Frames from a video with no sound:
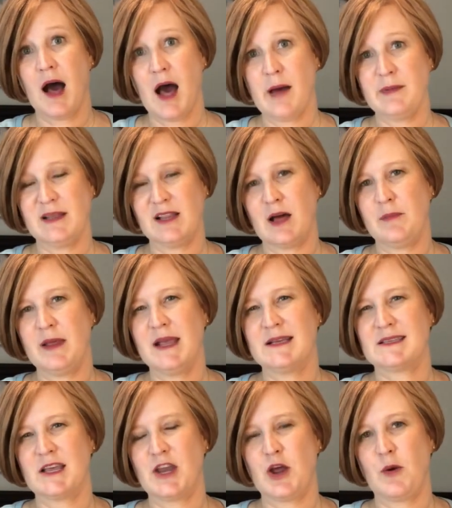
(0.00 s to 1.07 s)
Hobby Lobby
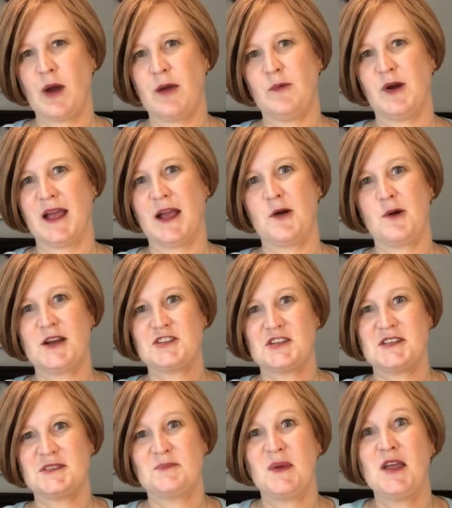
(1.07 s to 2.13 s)
because I know I will get
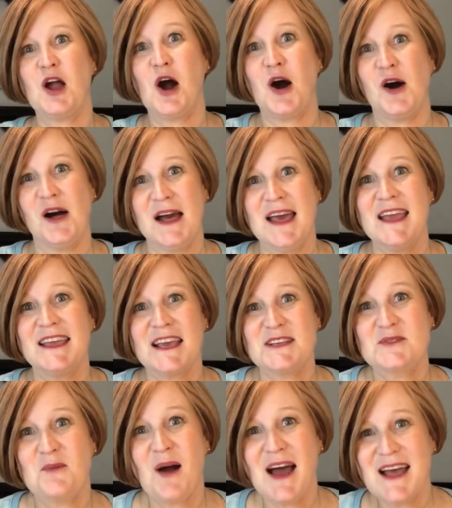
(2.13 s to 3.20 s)
questions. But y'all,
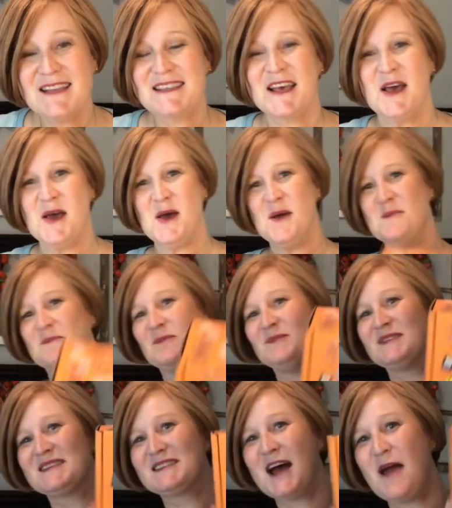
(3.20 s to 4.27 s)
guess what?
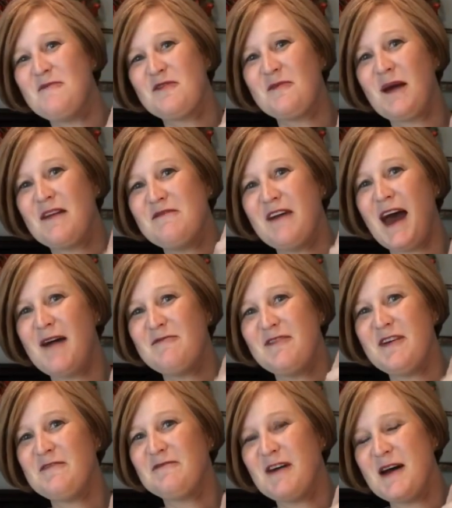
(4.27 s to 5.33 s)
It's time for my
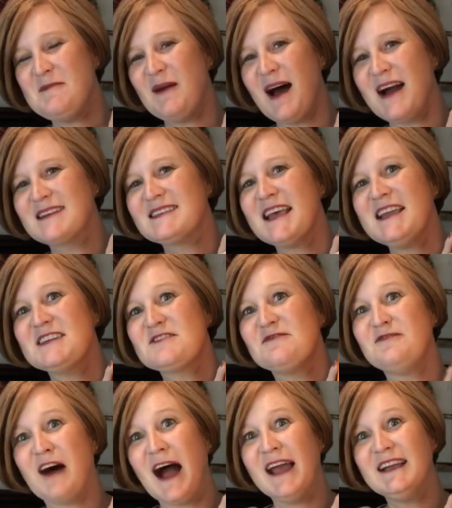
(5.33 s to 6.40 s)
FabFitFun box. It is
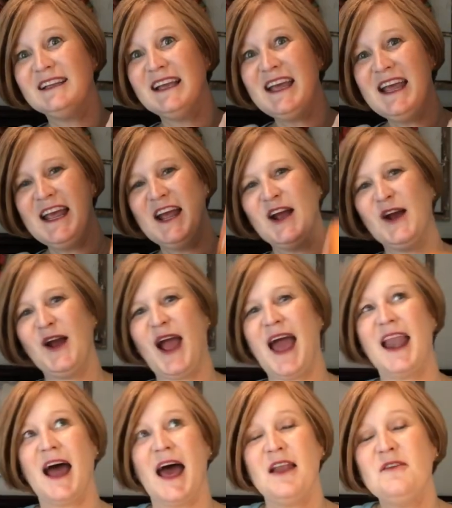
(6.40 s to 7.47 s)
finally here.
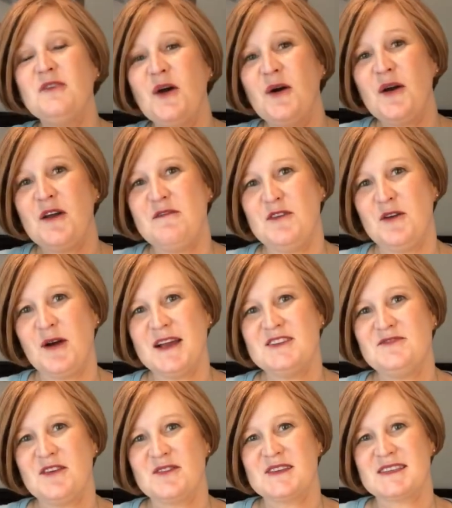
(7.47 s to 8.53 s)
And I don't know if you
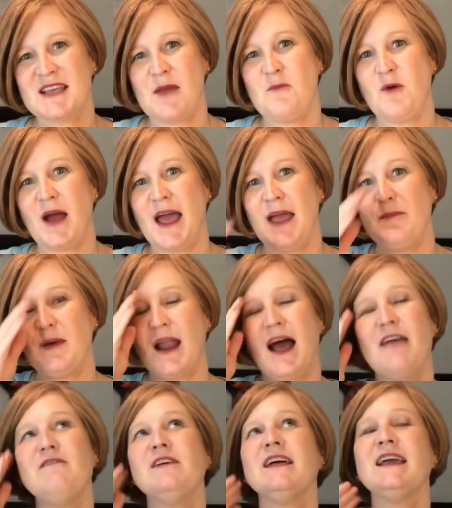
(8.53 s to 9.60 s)
guys feel the same way, but
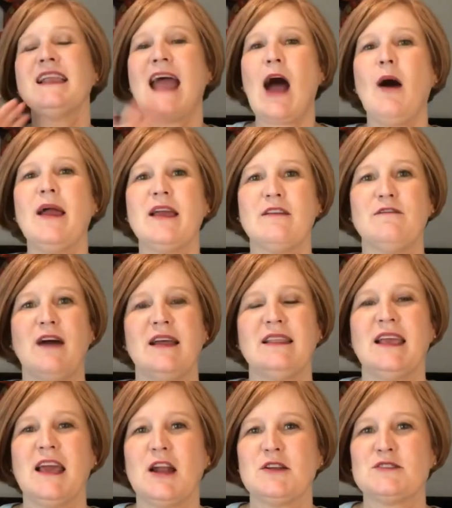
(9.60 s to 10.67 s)
I feel like now I can
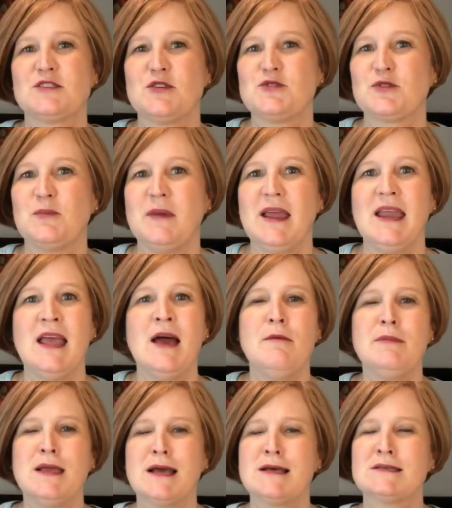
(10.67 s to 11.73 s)
finally get on social
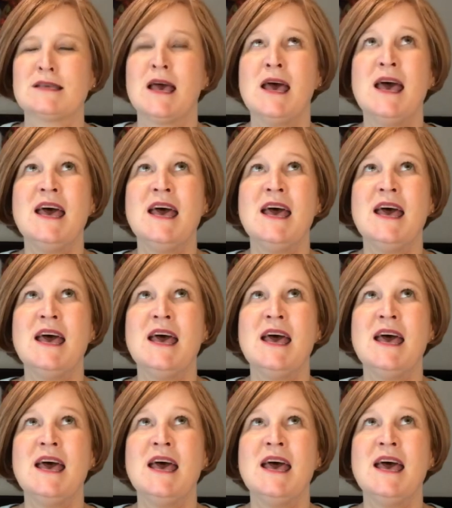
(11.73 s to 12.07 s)
media because